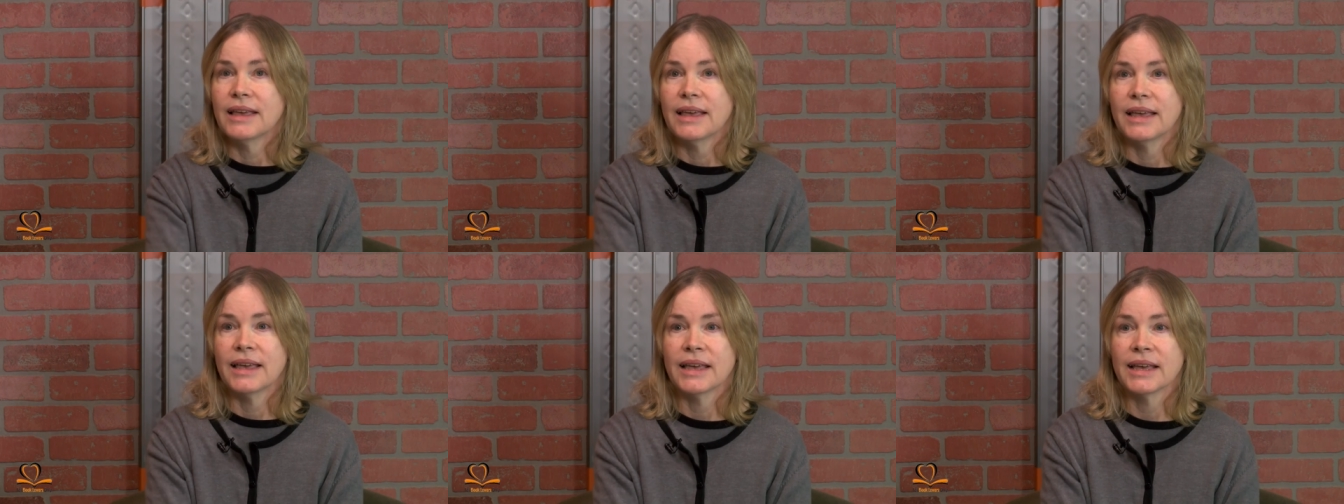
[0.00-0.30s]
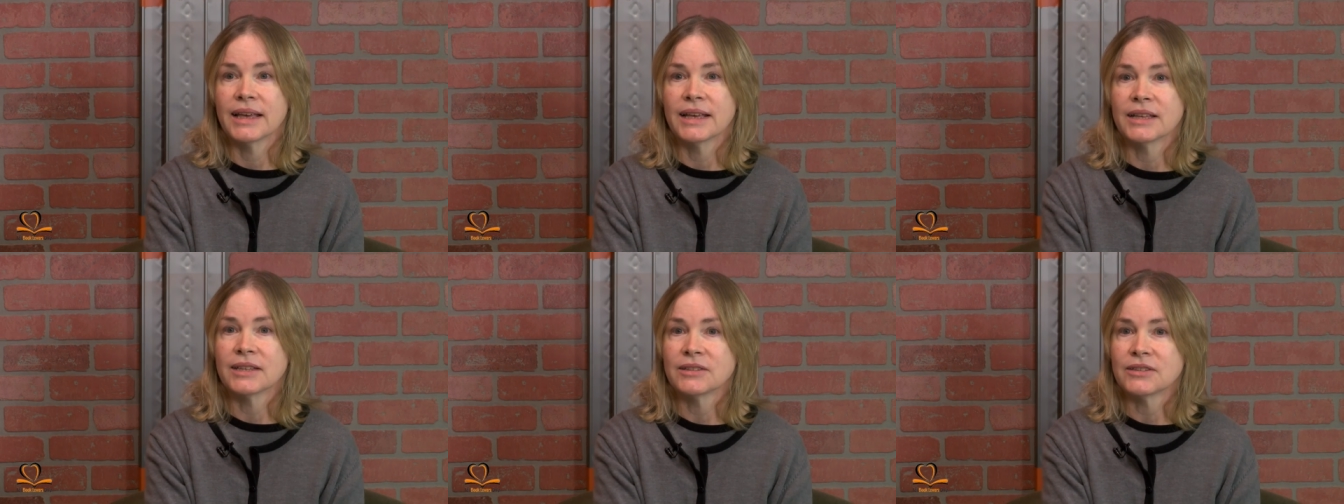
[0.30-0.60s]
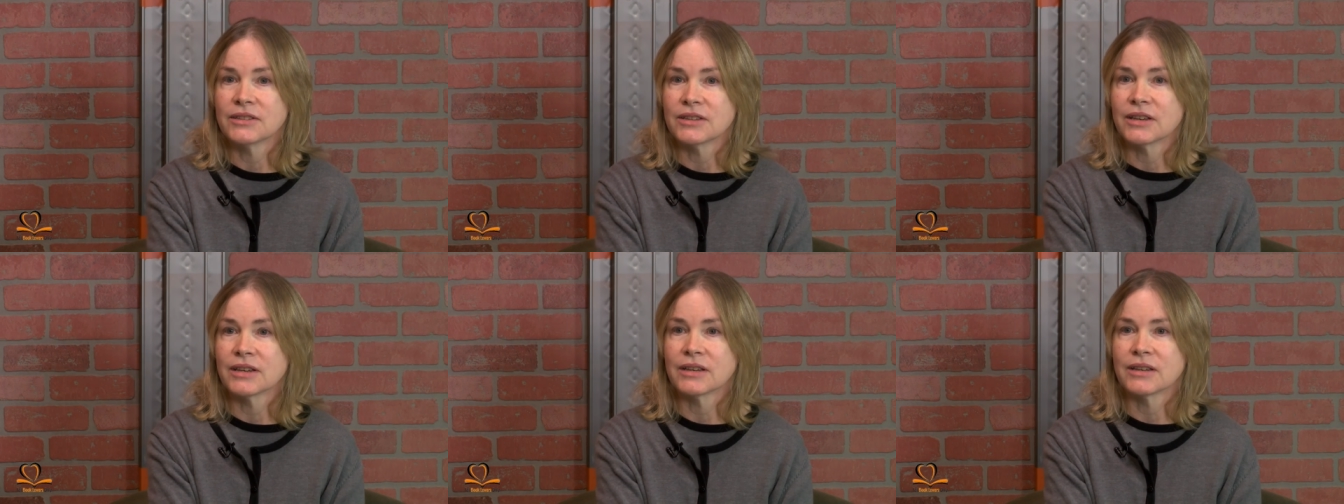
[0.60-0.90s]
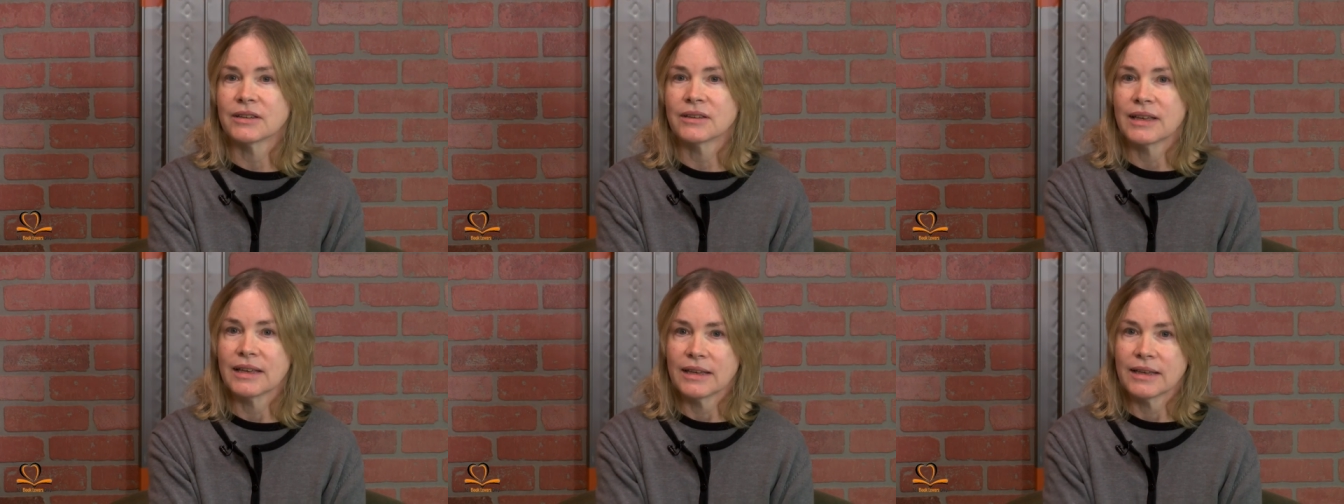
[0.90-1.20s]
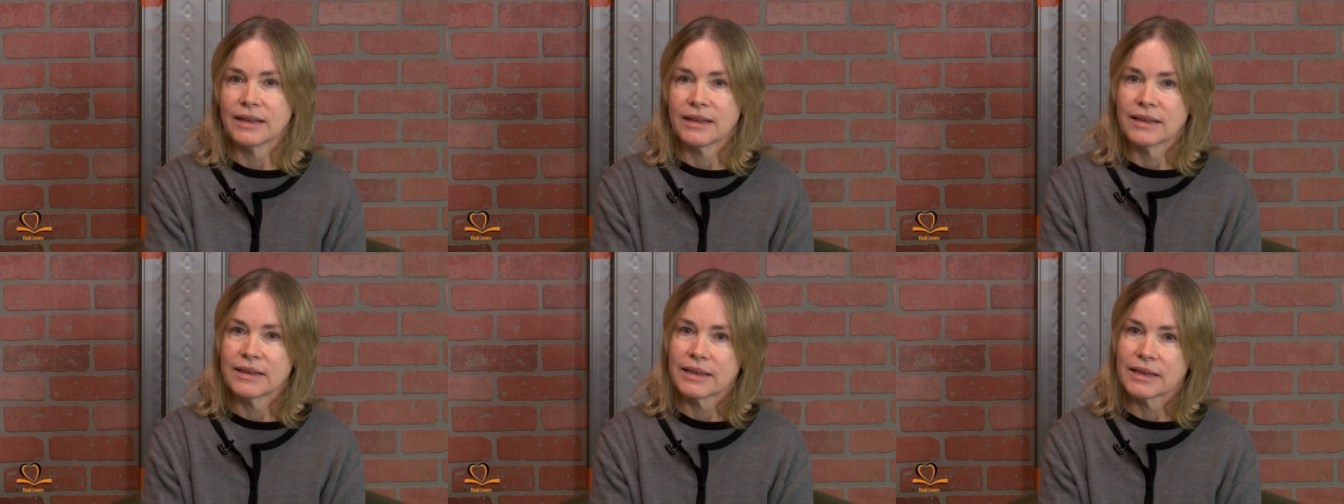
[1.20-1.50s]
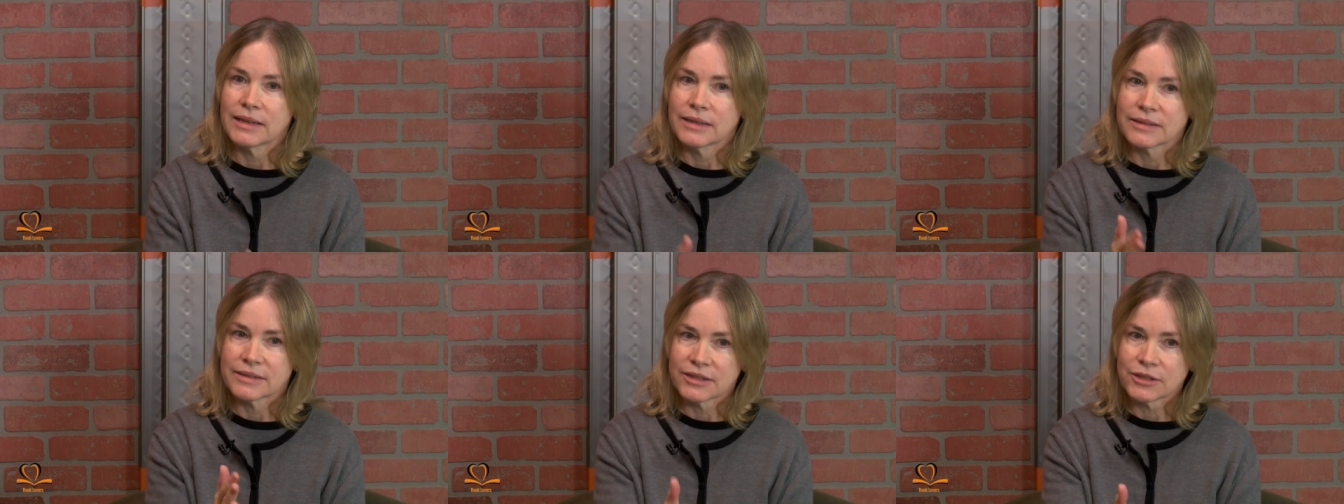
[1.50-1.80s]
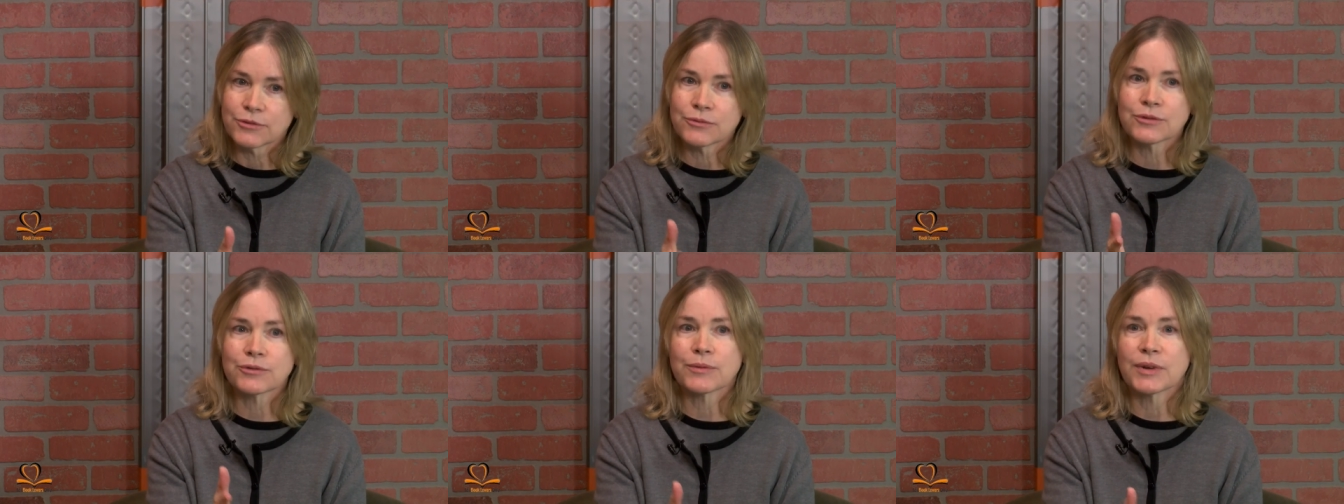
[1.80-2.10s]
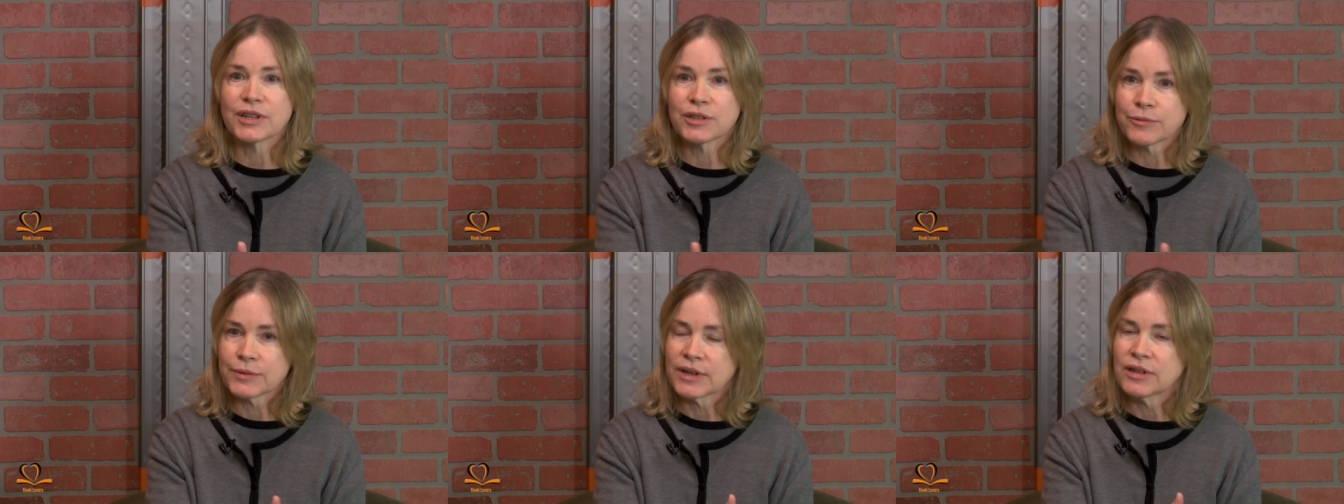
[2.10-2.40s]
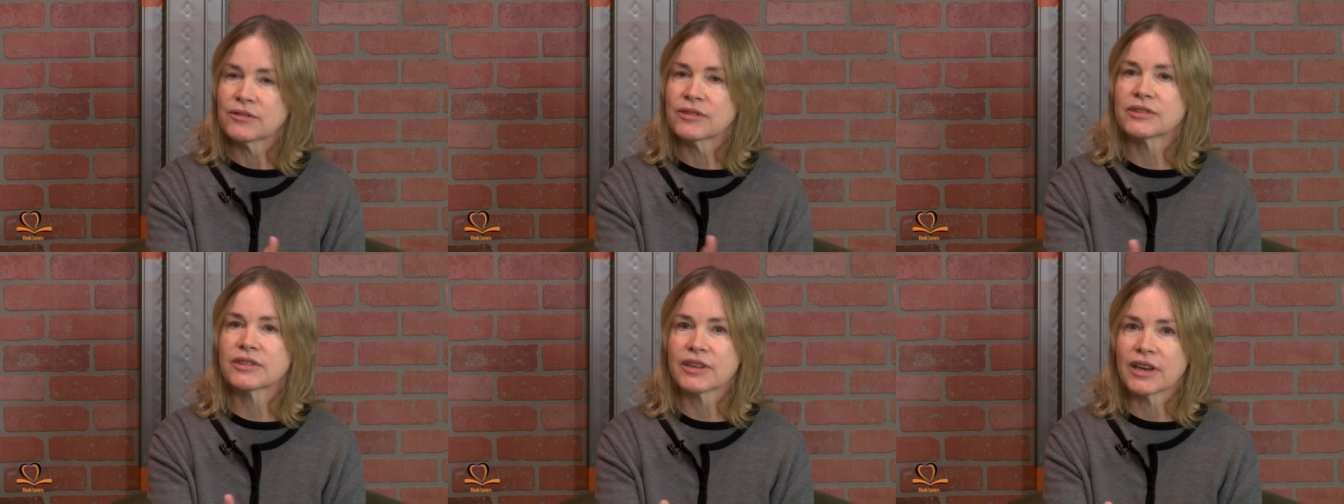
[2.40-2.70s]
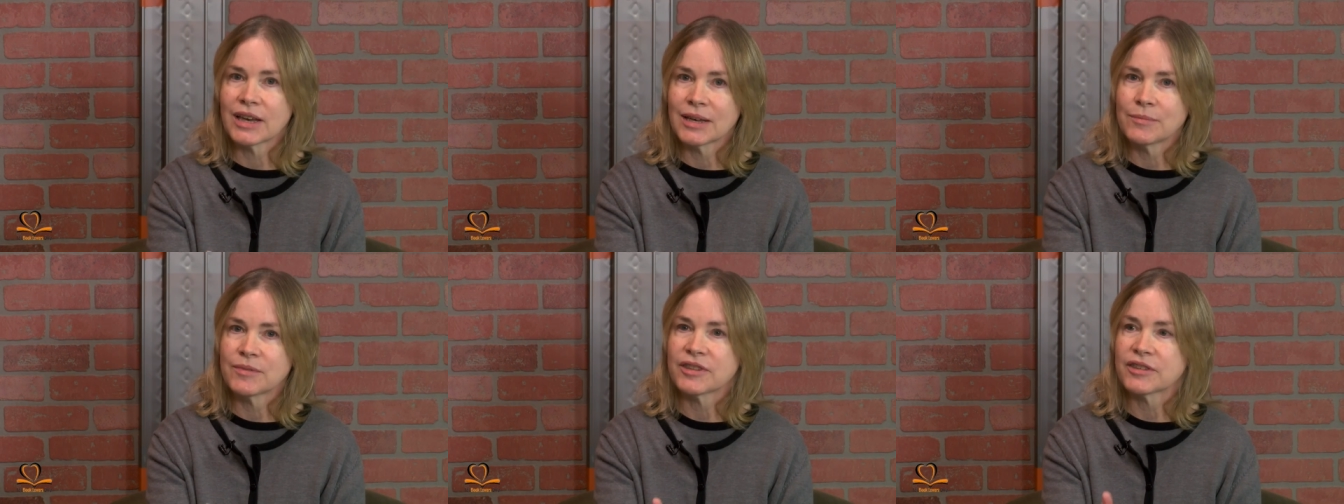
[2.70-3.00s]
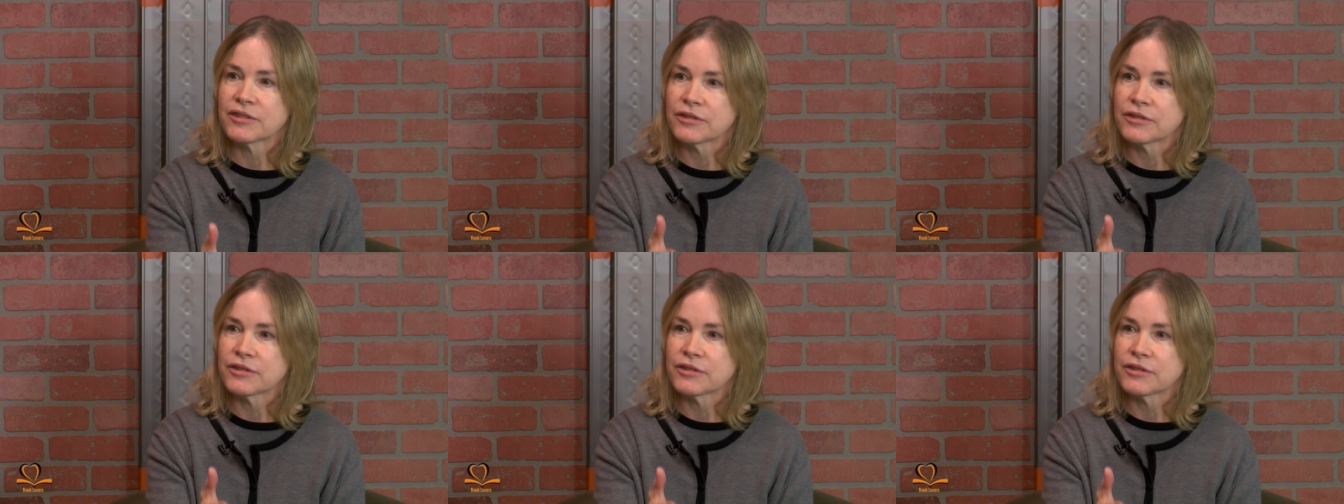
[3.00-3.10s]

And uh, this was right around the time